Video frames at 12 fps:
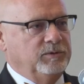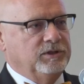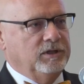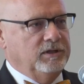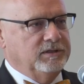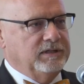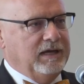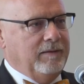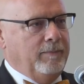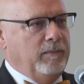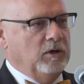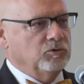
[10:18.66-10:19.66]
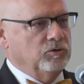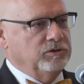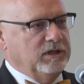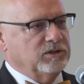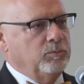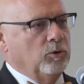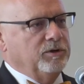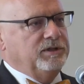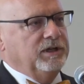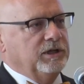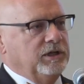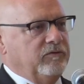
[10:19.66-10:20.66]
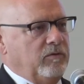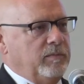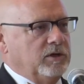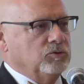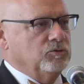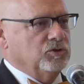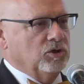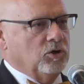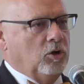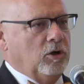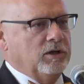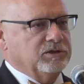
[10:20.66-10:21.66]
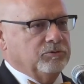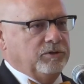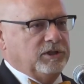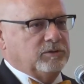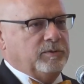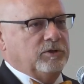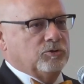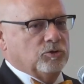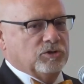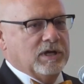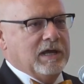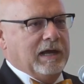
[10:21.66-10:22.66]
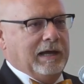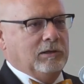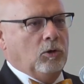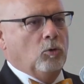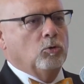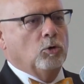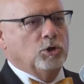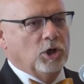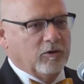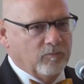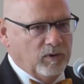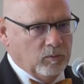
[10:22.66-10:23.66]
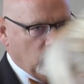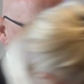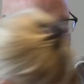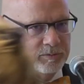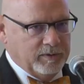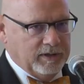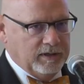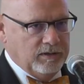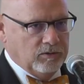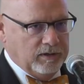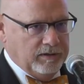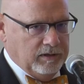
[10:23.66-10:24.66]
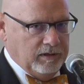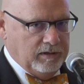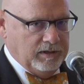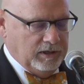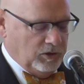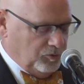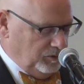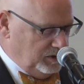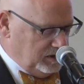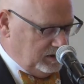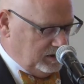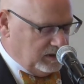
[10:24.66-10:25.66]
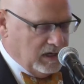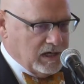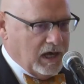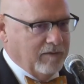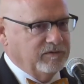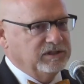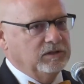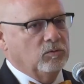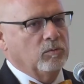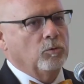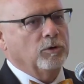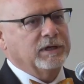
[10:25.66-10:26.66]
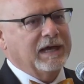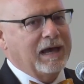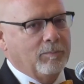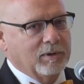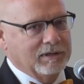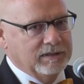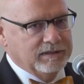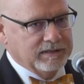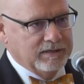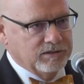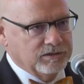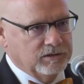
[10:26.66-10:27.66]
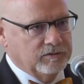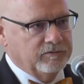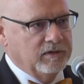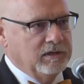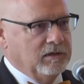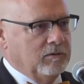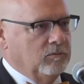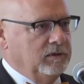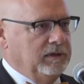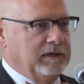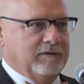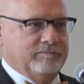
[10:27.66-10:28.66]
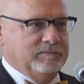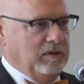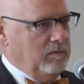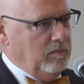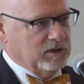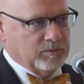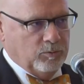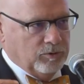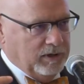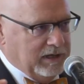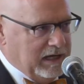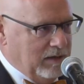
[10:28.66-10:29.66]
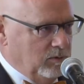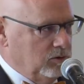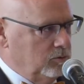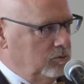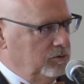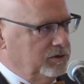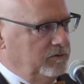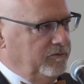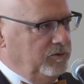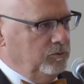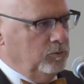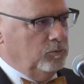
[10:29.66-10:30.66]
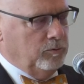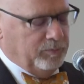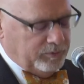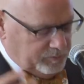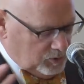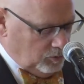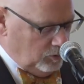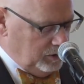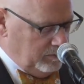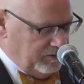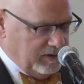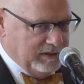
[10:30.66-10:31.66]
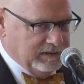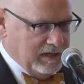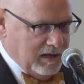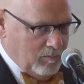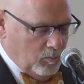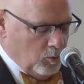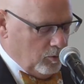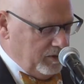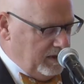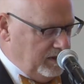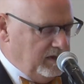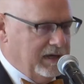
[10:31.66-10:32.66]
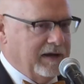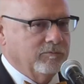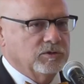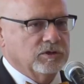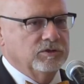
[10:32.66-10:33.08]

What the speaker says: because that's more indicative and measures the costs and the expenditures a local government will spend and the increases. Obviously, we're more capital intensive. We have much more chemicals and fuel, petroleum things, more than the average